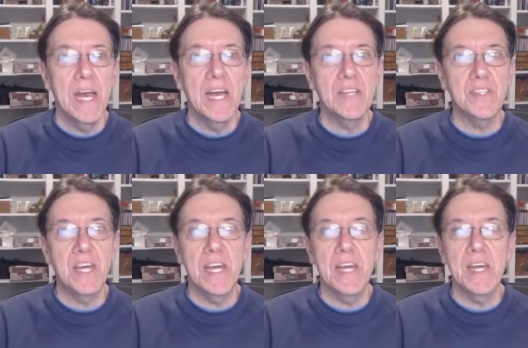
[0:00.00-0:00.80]
as
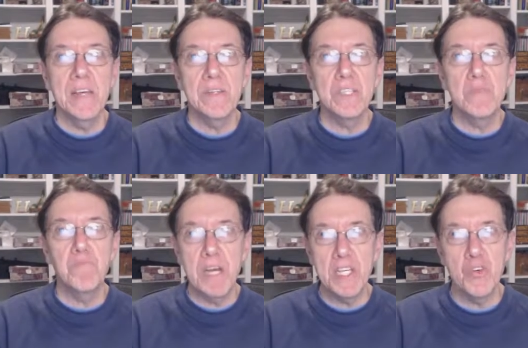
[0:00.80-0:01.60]
a
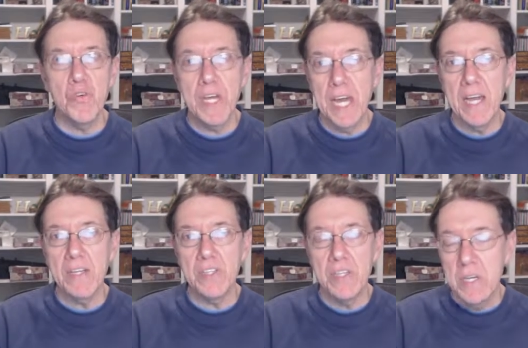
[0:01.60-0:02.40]
special
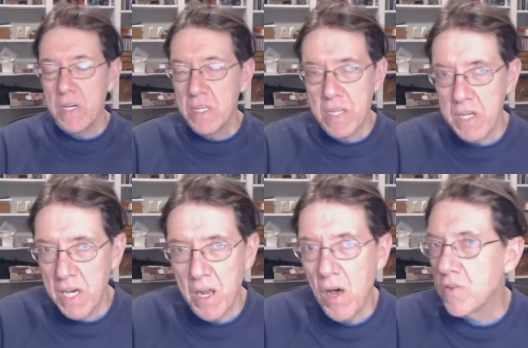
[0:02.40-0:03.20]
case. They're
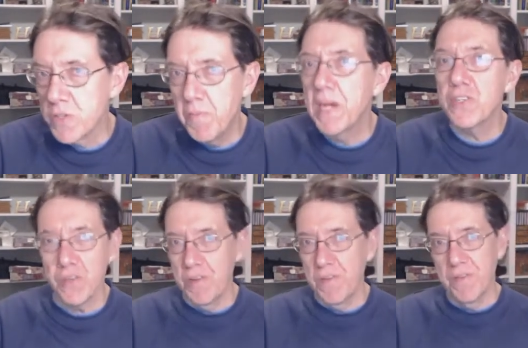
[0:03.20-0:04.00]
not all
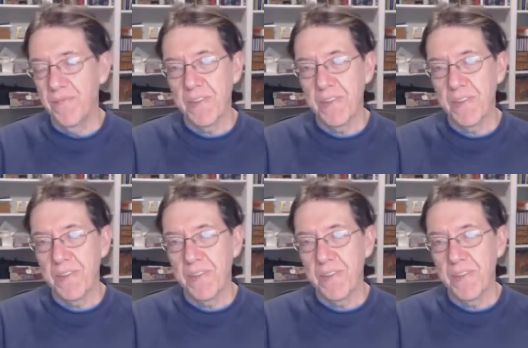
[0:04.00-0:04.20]
special.